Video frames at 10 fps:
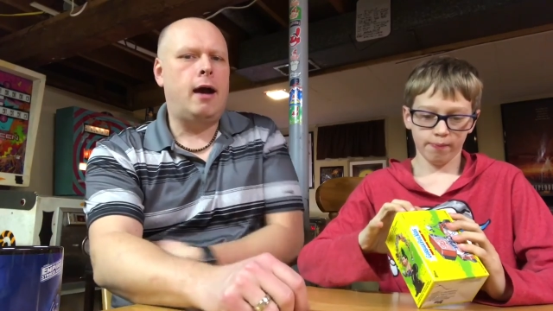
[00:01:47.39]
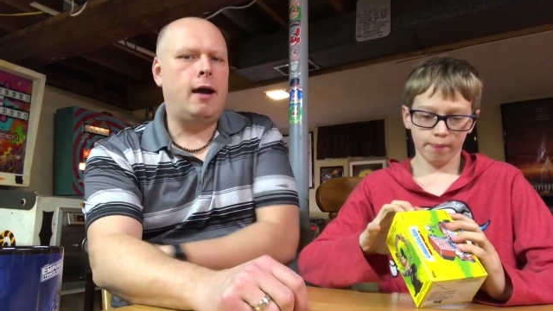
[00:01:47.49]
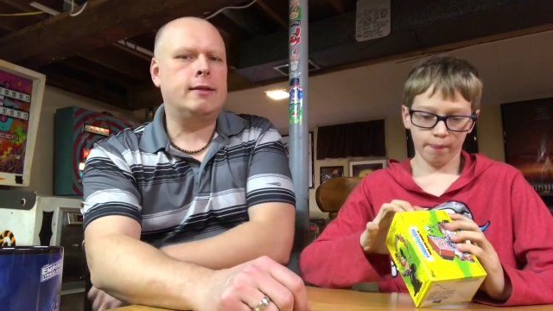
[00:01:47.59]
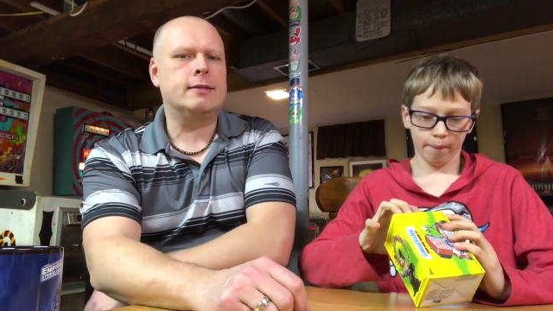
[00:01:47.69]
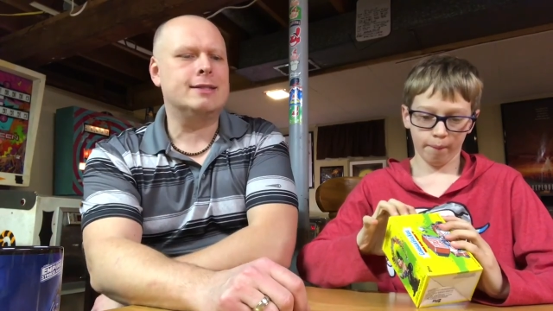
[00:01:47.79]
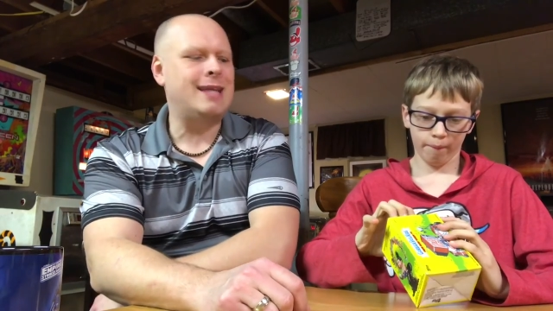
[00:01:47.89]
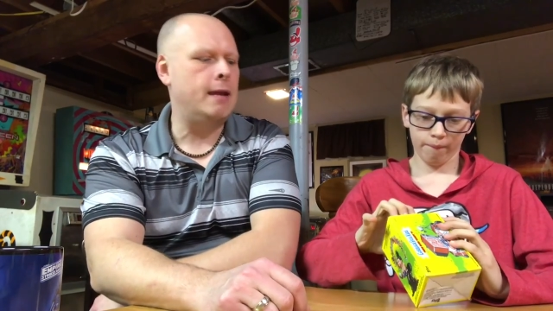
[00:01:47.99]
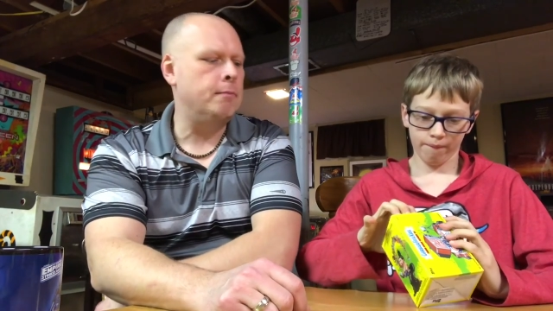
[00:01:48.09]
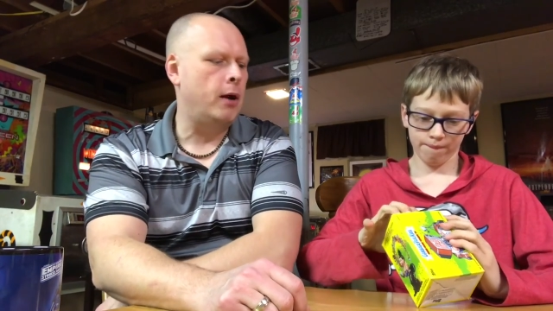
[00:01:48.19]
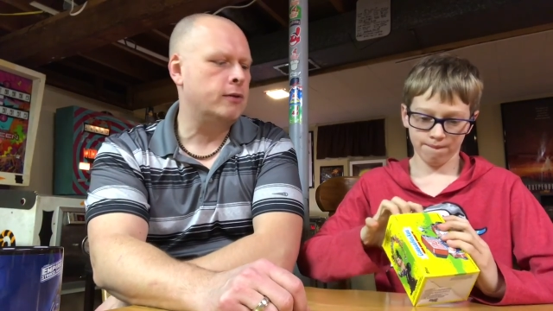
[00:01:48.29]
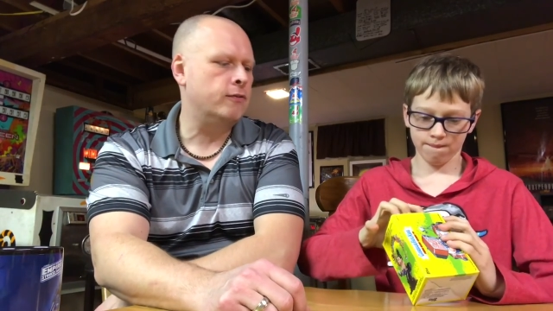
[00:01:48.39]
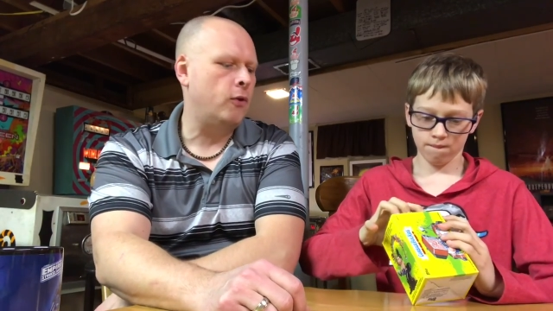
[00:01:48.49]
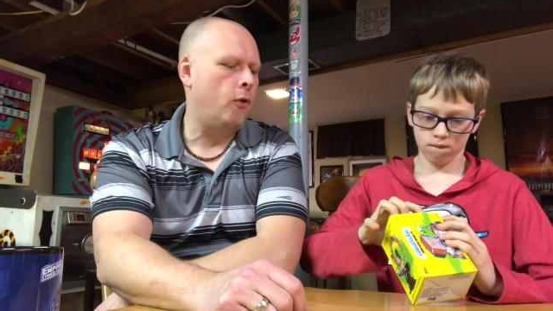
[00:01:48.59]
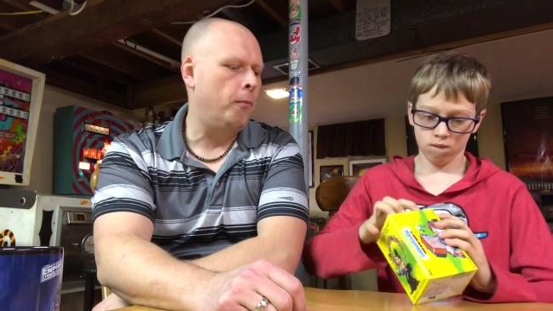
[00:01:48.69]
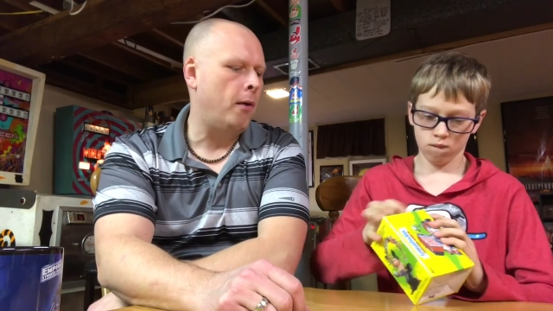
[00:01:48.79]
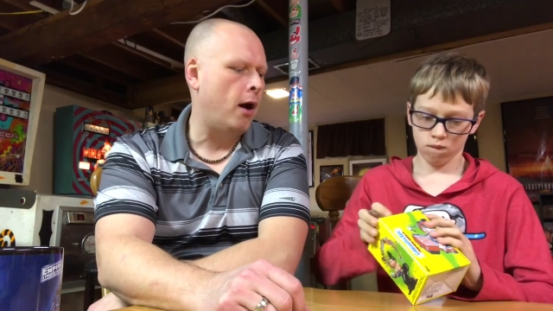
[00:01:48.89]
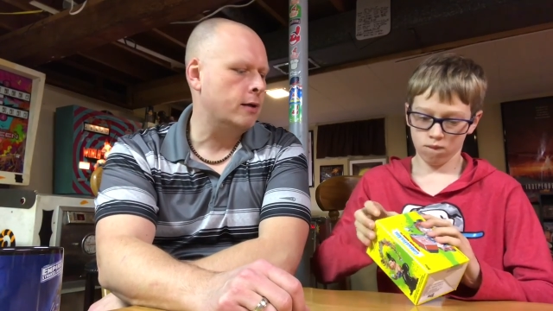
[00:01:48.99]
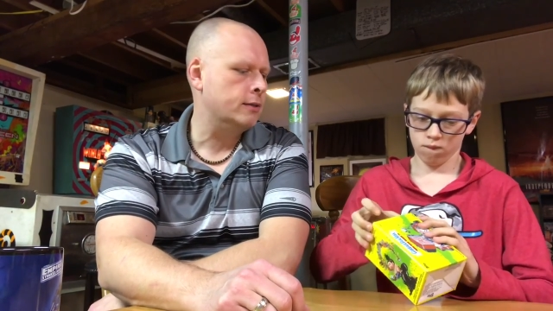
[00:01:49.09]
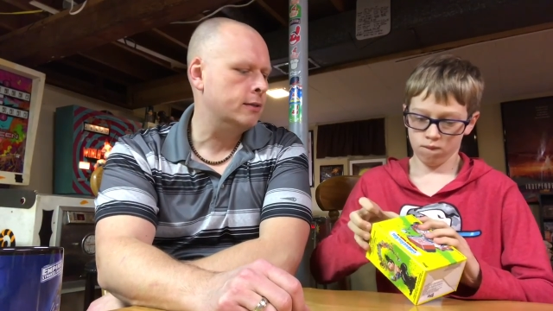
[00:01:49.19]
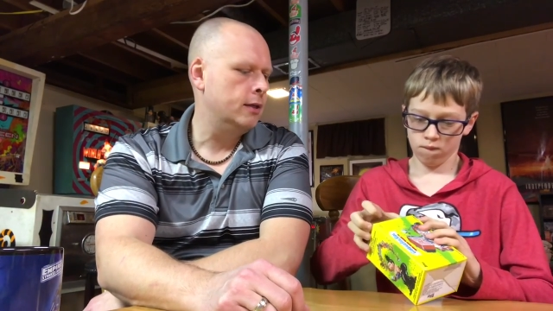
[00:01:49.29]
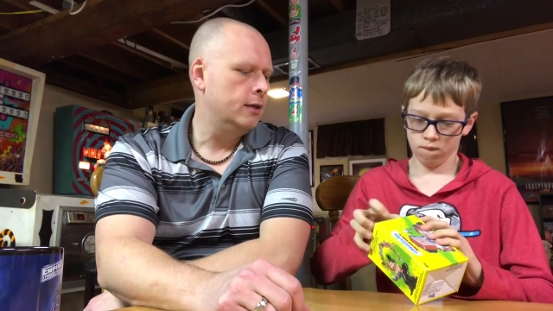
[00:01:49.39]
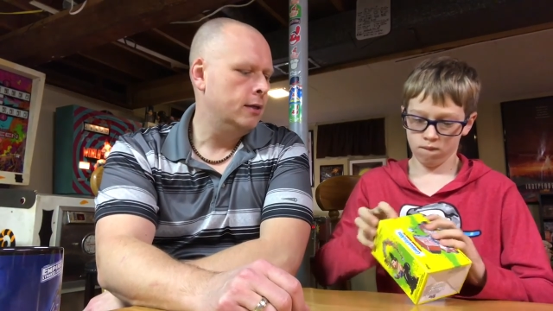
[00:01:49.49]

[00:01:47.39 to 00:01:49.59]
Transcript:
Speaker 1: Uh, this is ten bucks for the whole box.